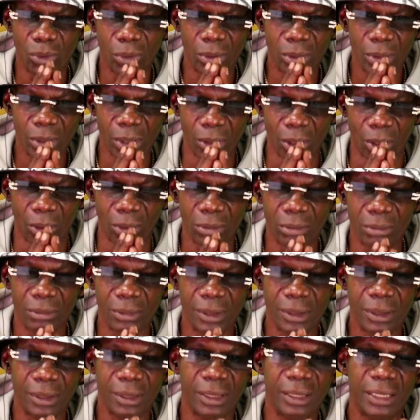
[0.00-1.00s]
you know,
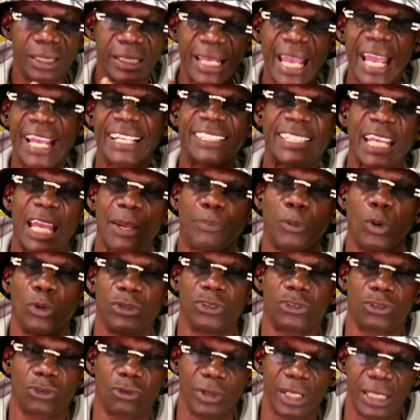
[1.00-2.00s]
Cash App on the
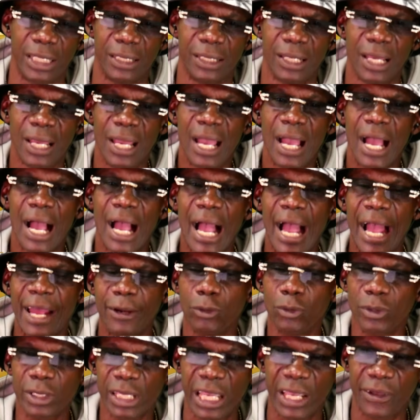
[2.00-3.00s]
screen. I
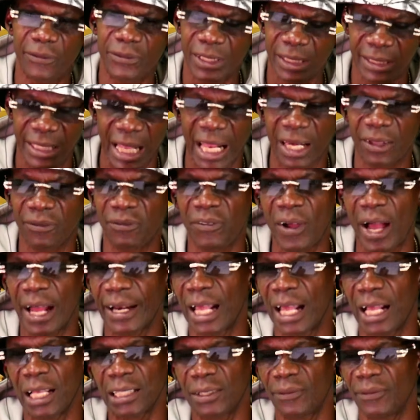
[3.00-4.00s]
don't care if it's a dollar, five
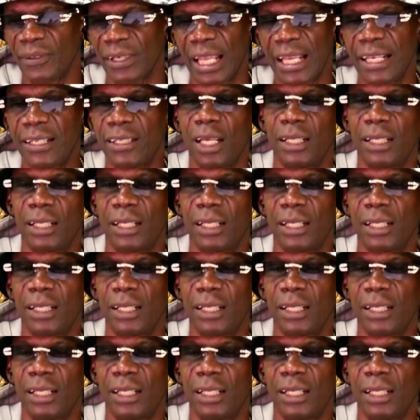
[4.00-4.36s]
dollars, if it ain't nothing,